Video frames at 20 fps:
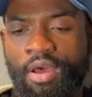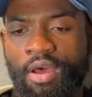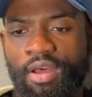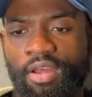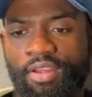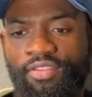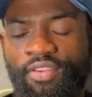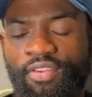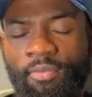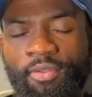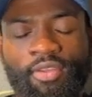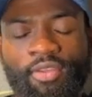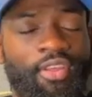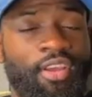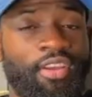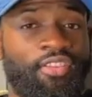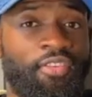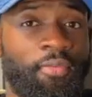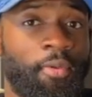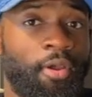Some of the
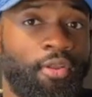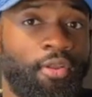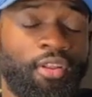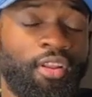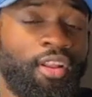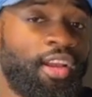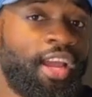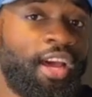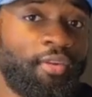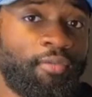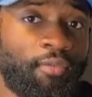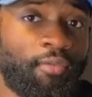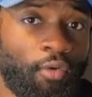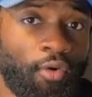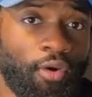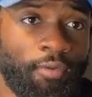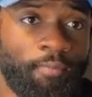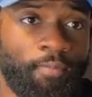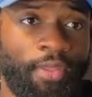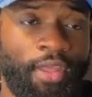things to be on the lookout
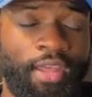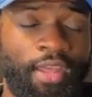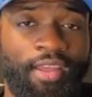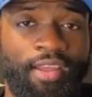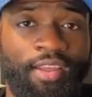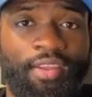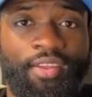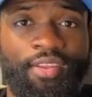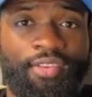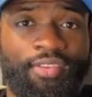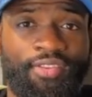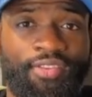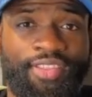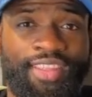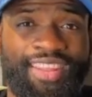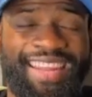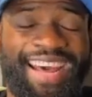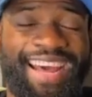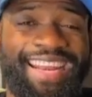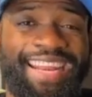for is
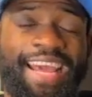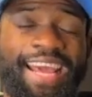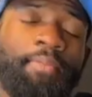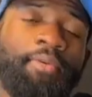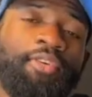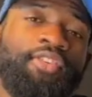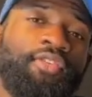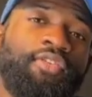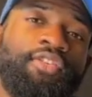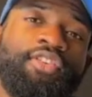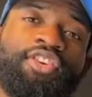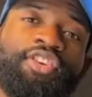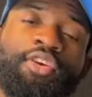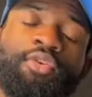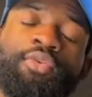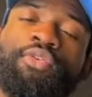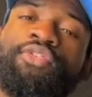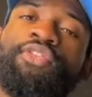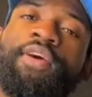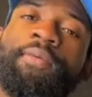the dynamics of the
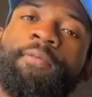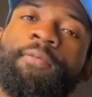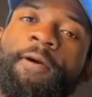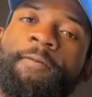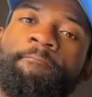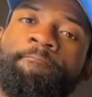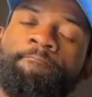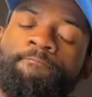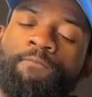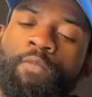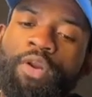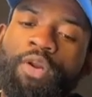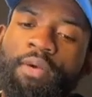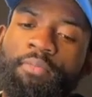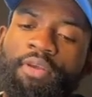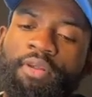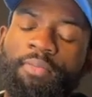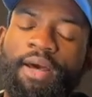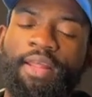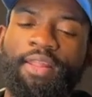General Assembly. What I
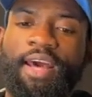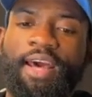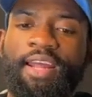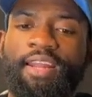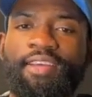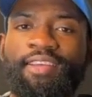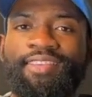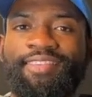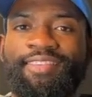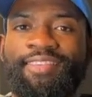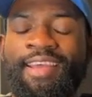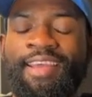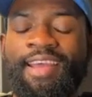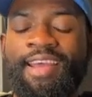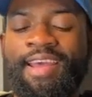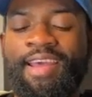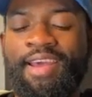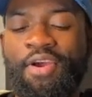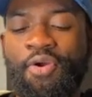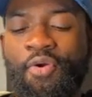mean by that is
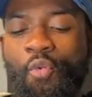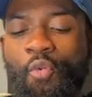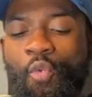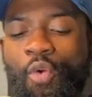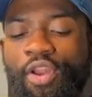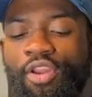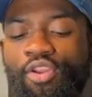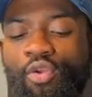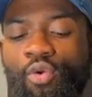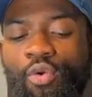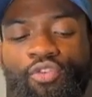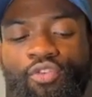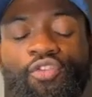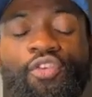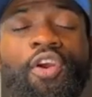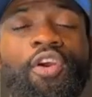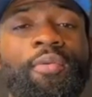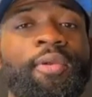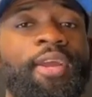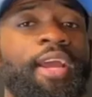when you're
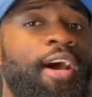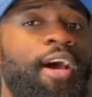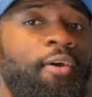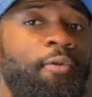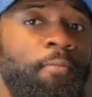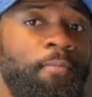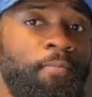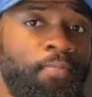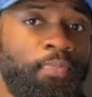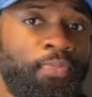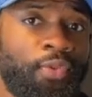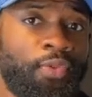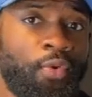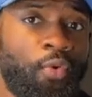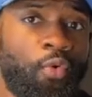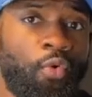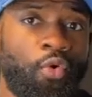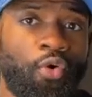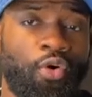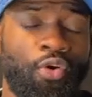terming out
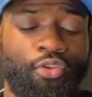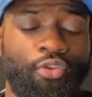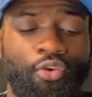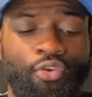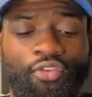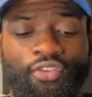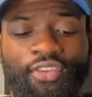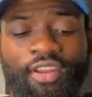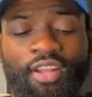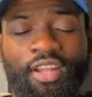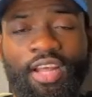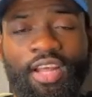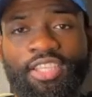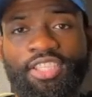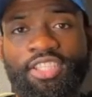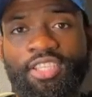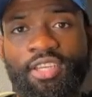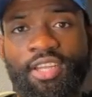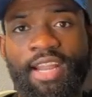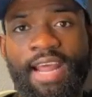or there's an
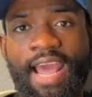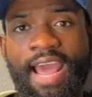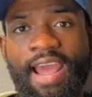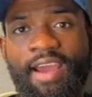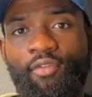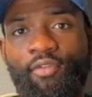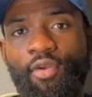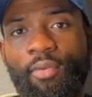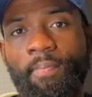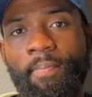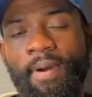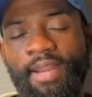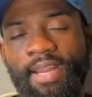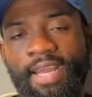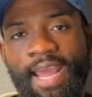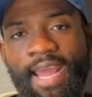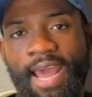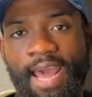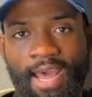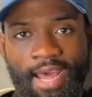election,
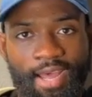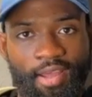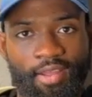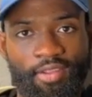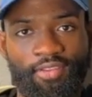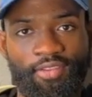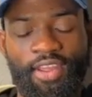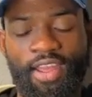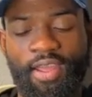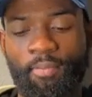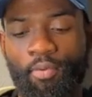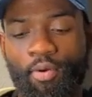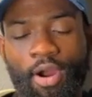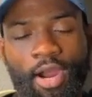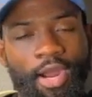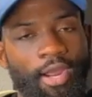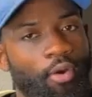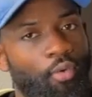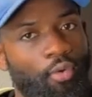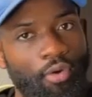everybody has a
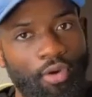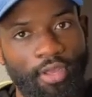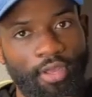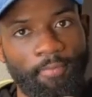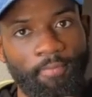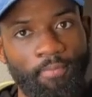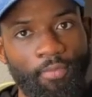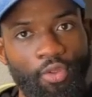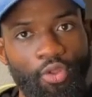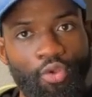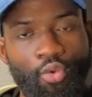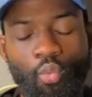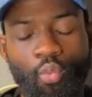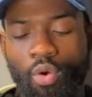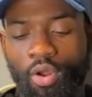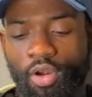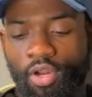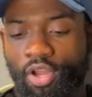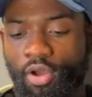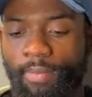priority. You
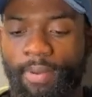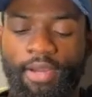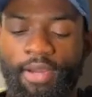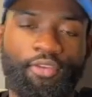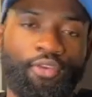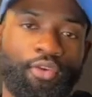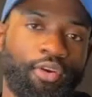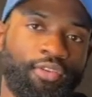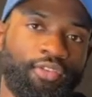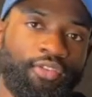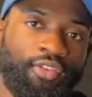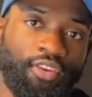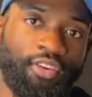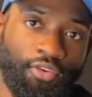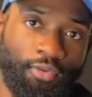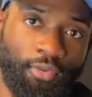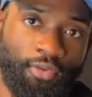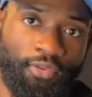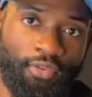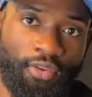want to go back to your
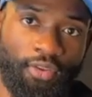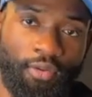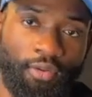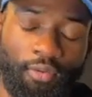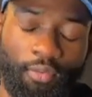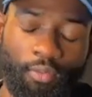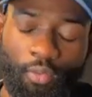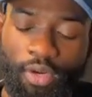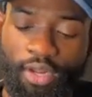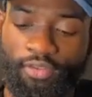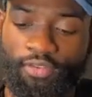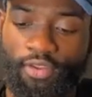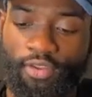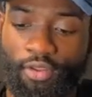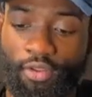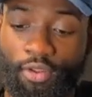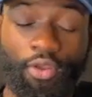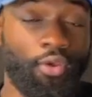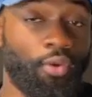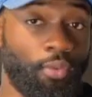constituents. And when I say
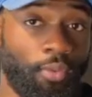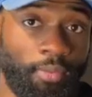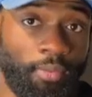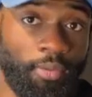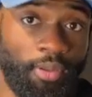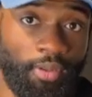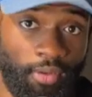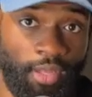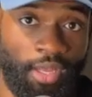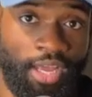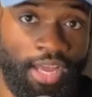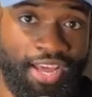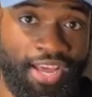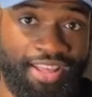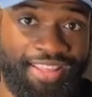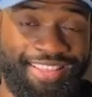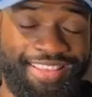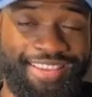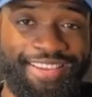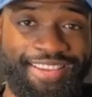you, I mean
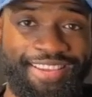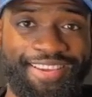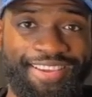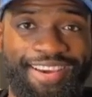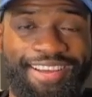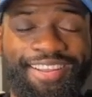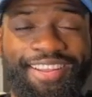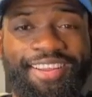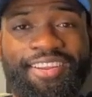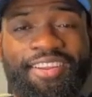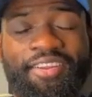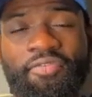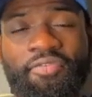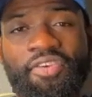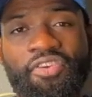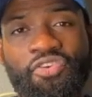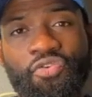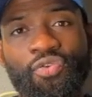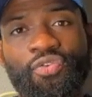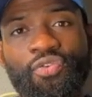the elected
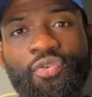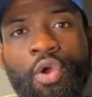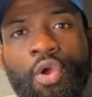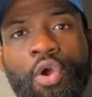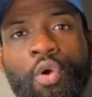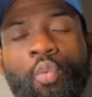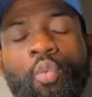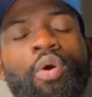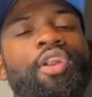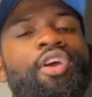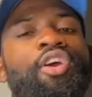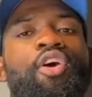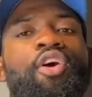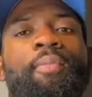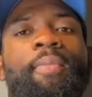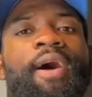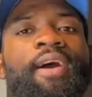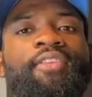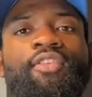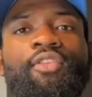officials want to go
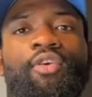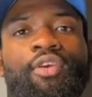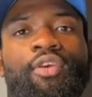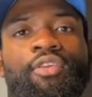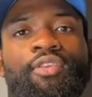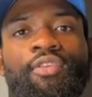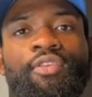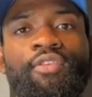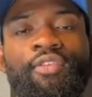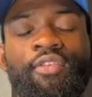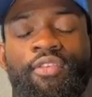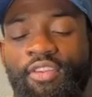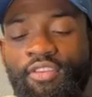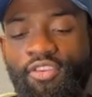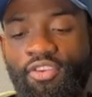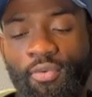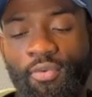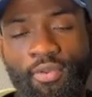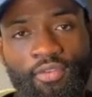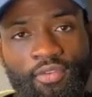back to their
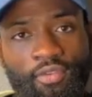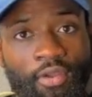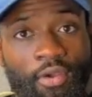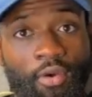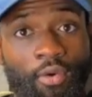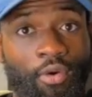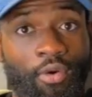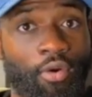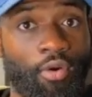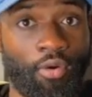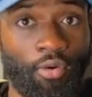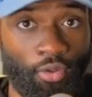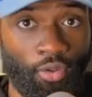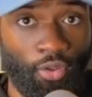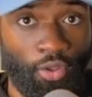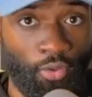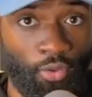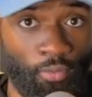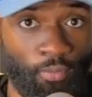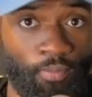constituents or
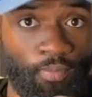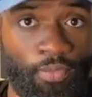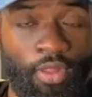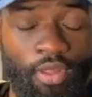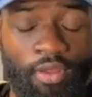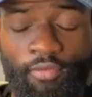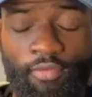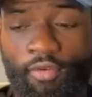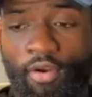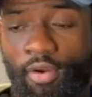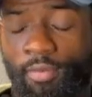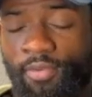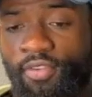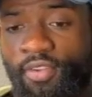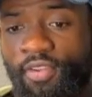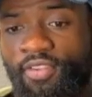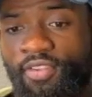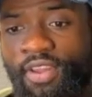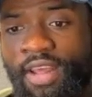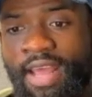you, the
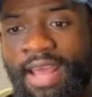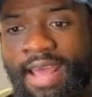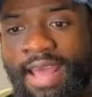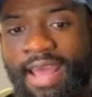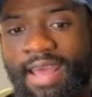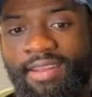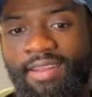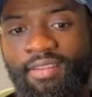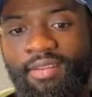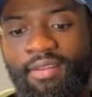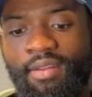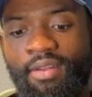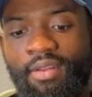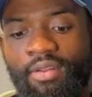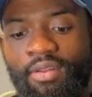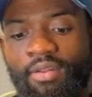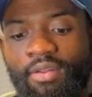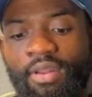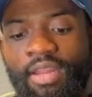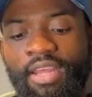pharmacist, and
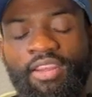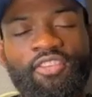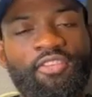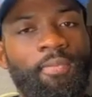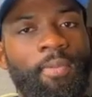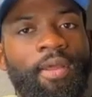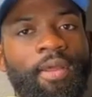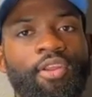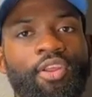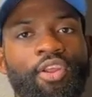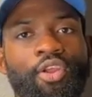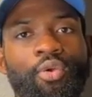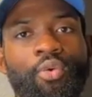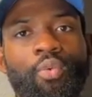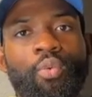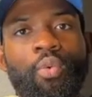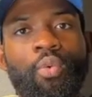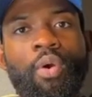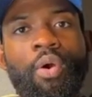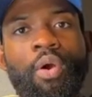explain to
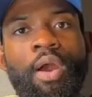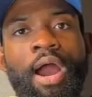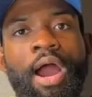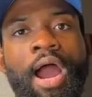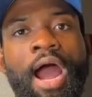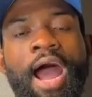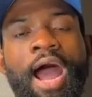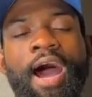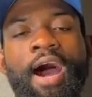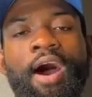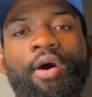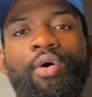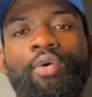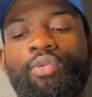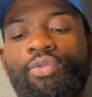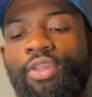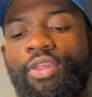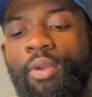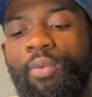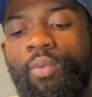you how
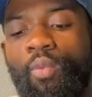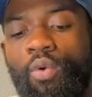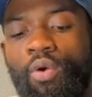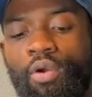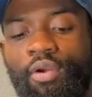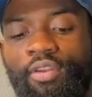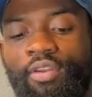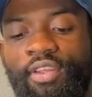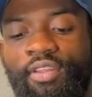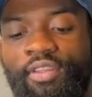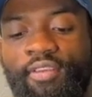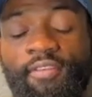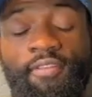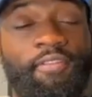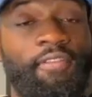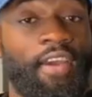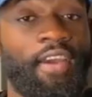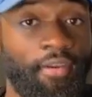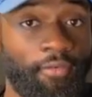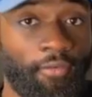they work in the
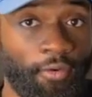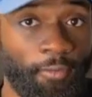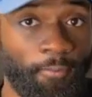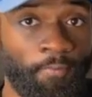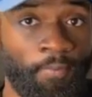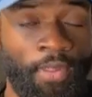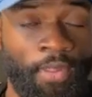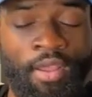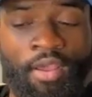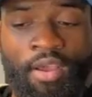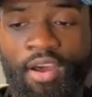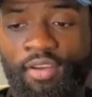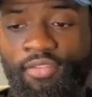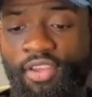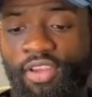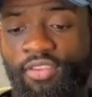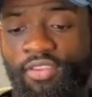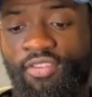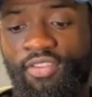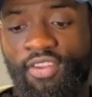favor of the
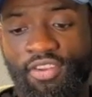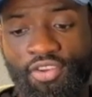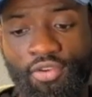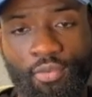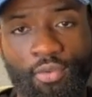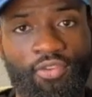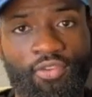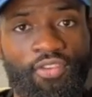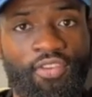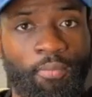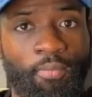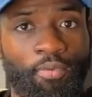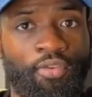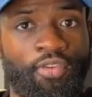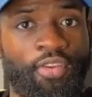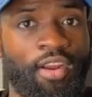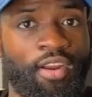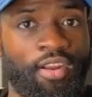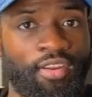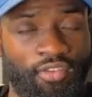constituents, to
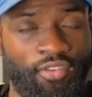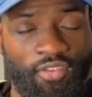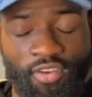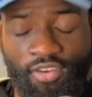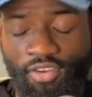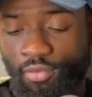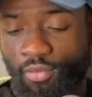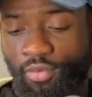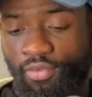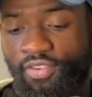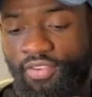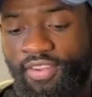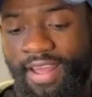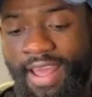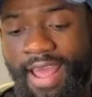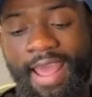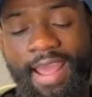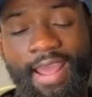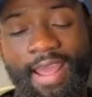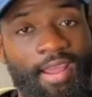protect constituents, to
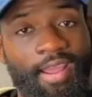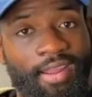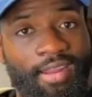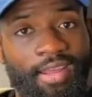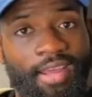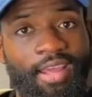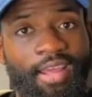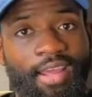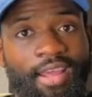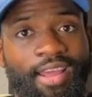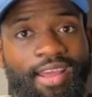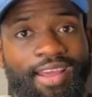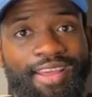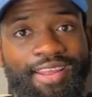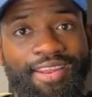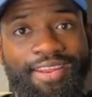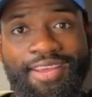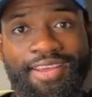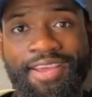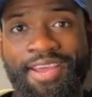aid
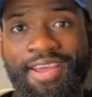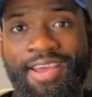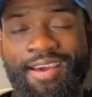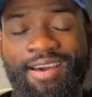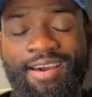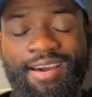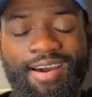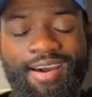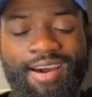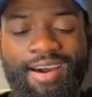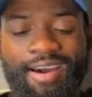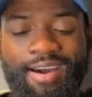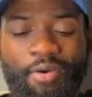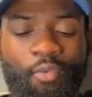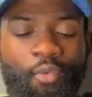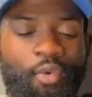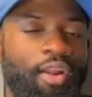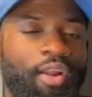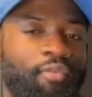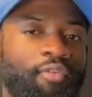in
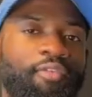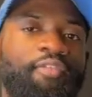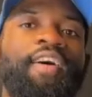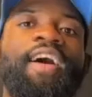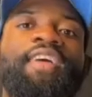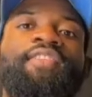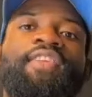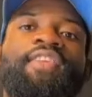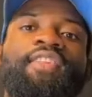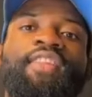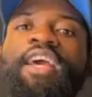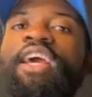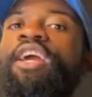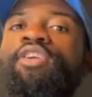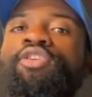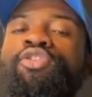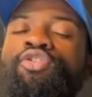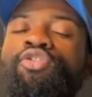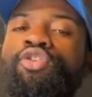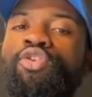whatever facet
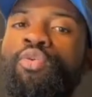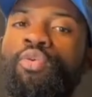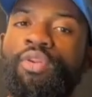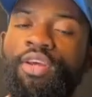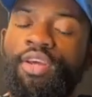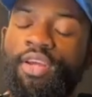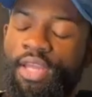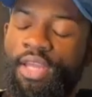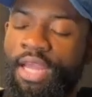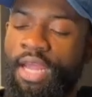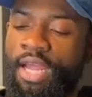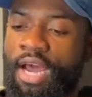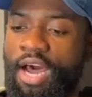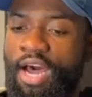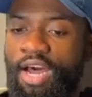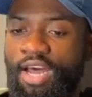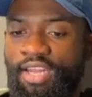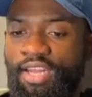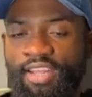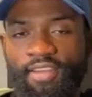they truly
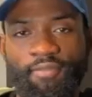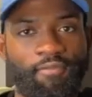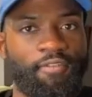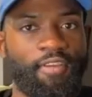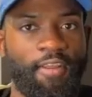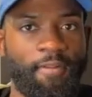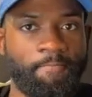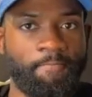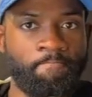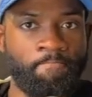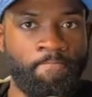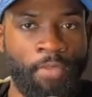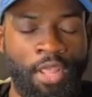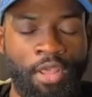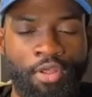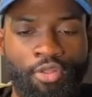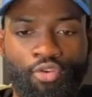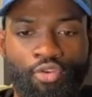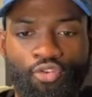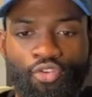deem fit.
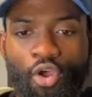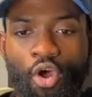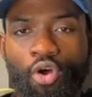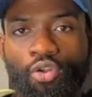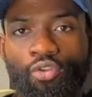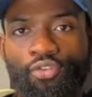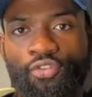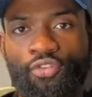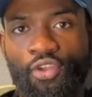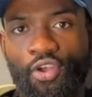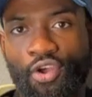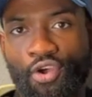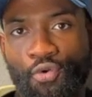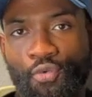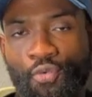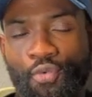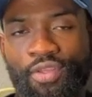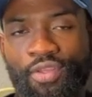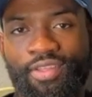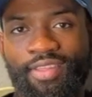There's
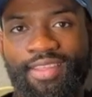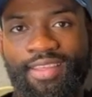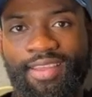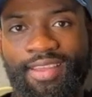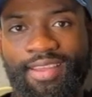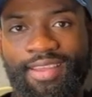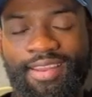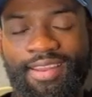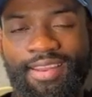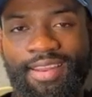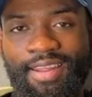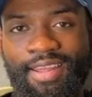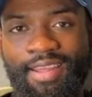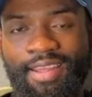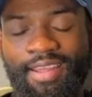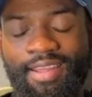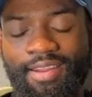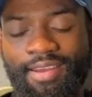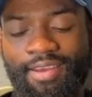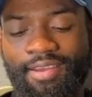also the
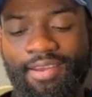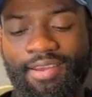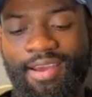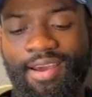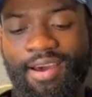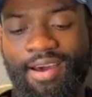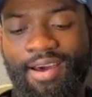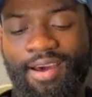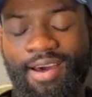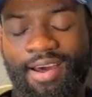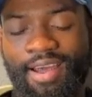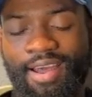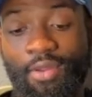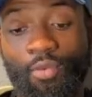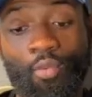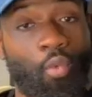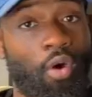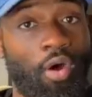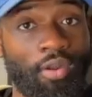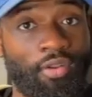need
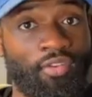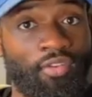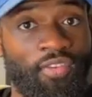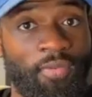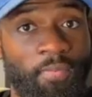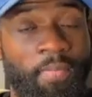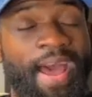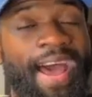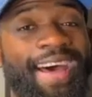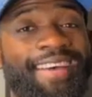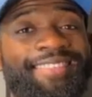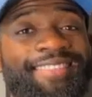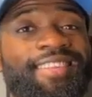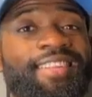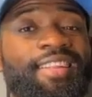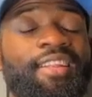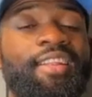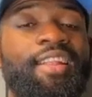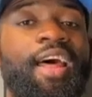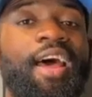and want to pass
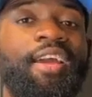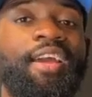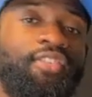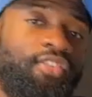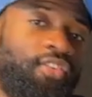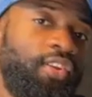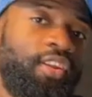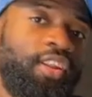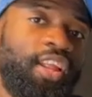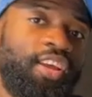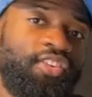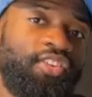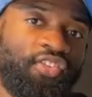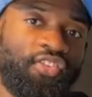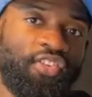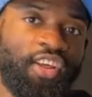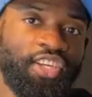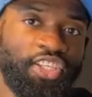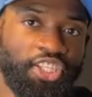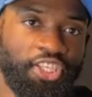legacy
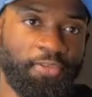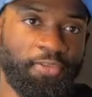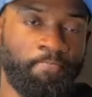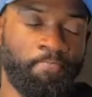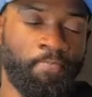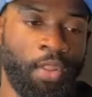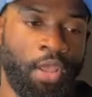legislation.